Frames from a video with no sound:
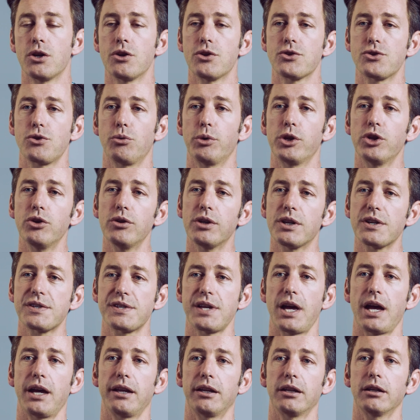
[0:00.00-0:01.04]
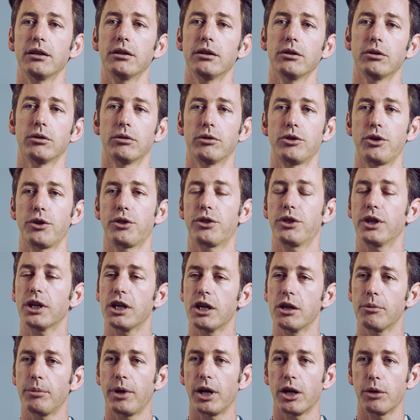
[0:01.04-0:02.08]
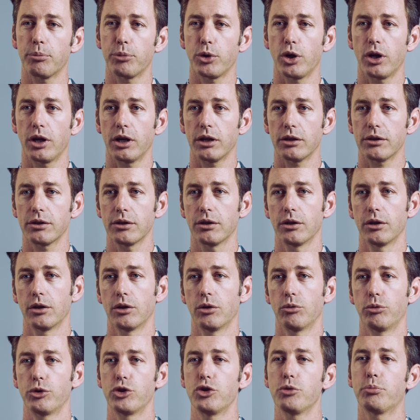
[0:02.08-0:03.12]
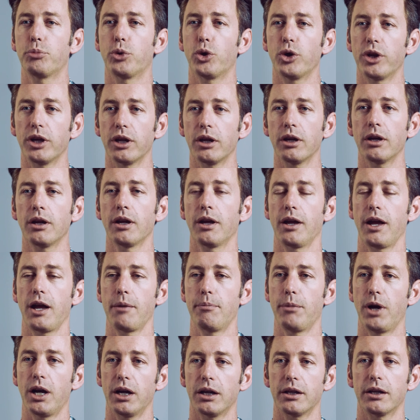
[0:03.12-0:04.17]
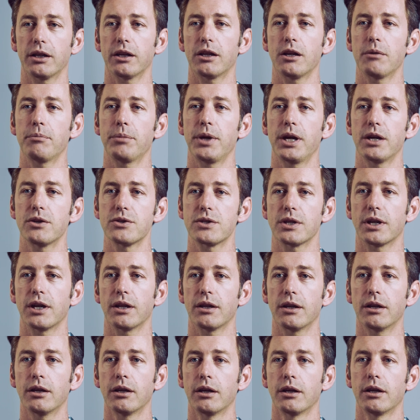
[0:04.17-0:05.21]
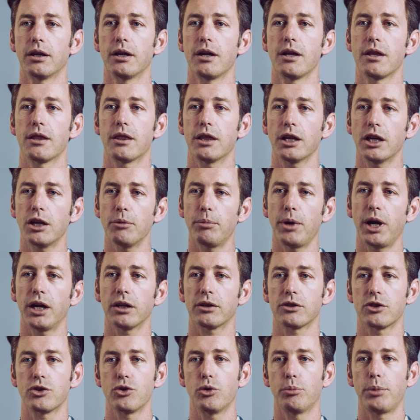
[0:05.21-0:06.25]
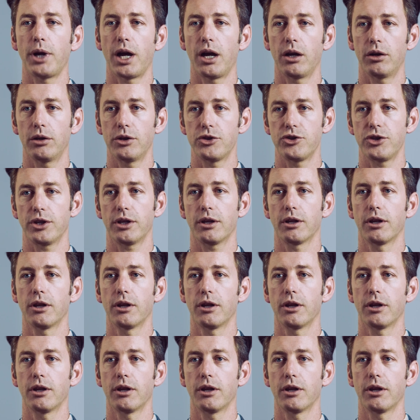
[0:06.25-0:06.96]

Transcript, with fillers: So when you're designing, you're thinking about a product, when you're putting a marketing campaign together, think about your biology.